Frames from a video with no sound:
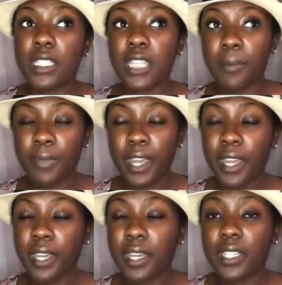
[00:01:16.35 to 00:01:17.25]

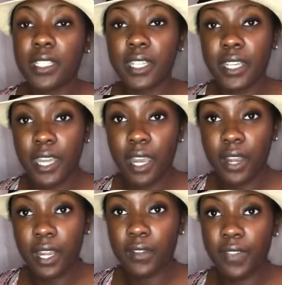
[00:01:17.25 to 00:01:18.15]
something to
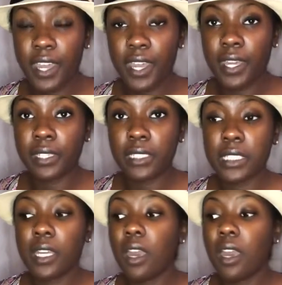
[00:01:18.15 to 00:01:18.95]
carry your things,